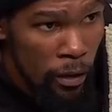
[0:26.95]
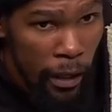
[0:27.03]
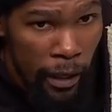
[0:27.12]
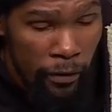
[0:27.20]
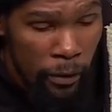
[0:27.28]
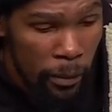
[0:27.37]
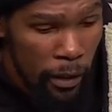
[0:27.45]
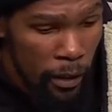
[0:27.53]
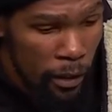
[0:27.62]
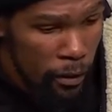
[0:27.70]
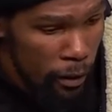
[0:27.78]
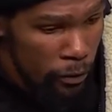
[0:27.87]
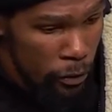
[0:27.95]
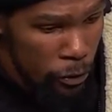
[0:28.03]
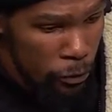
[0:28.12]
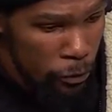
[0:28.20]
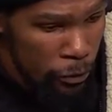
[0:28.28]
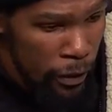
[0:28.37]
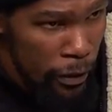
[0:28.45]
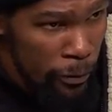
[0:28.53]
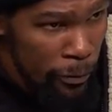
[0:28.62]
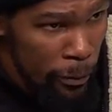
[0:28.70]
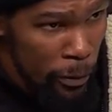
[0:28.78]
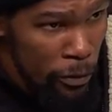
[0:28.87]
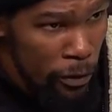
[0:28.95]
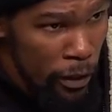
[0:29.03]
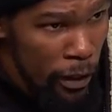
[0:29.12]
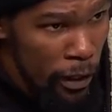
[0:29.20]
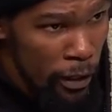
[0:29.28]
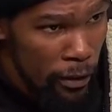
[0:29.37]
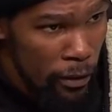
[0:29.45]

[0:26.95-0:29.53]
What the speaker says: after shooting 50 most of the night.